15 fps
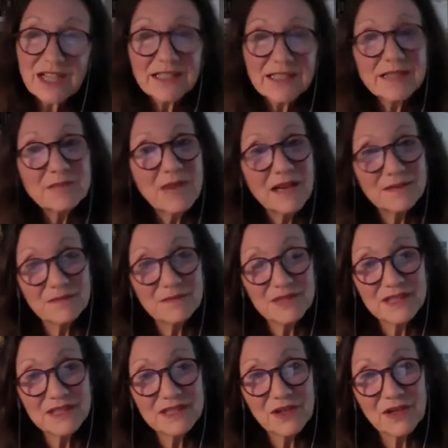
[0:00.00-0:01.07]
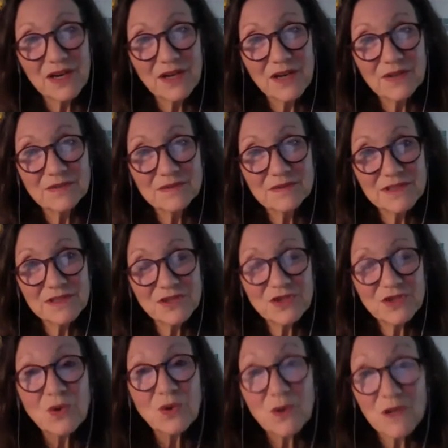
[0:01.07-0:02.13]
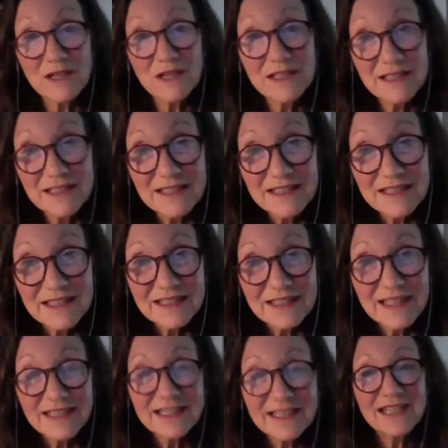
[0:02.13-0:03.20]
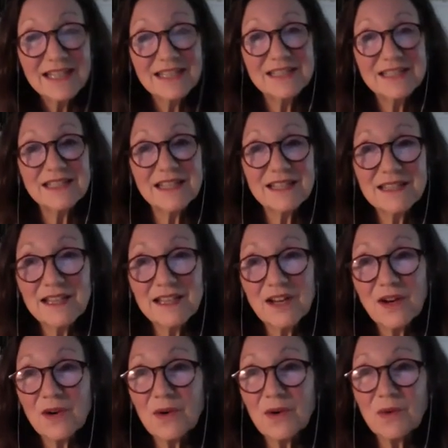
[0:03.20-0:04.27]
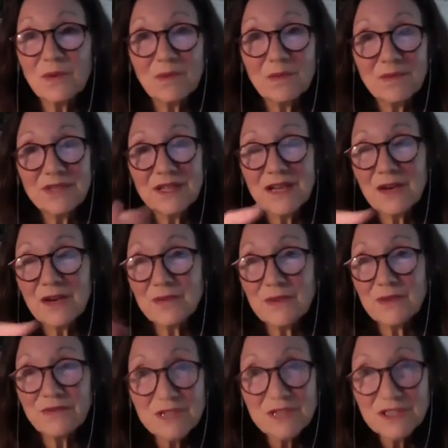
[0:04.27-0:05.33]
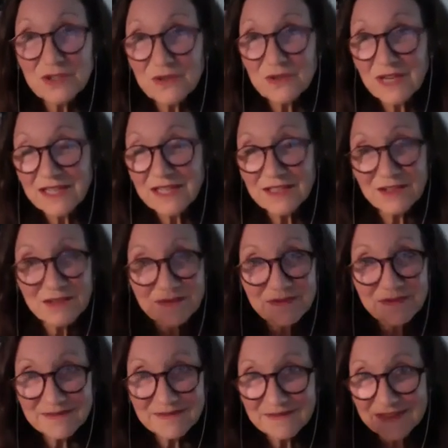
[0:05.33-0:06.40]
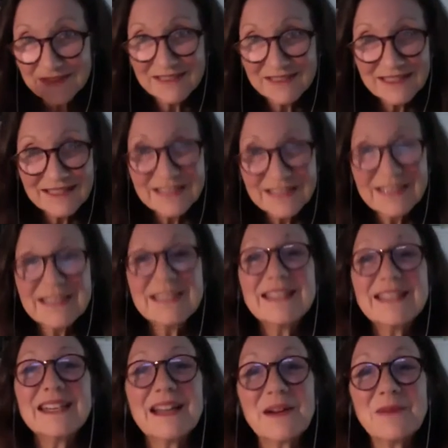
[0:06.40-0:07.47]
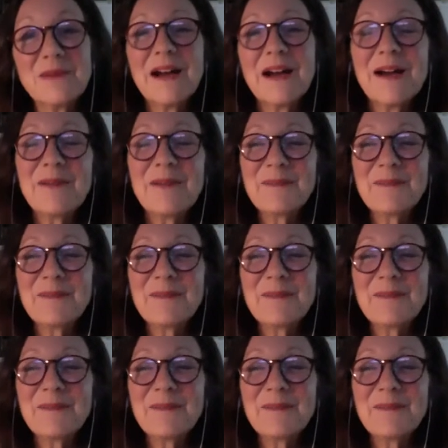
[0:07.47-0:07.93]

might be her own story. Like I had done the whole, you know, refrigerator, you know, and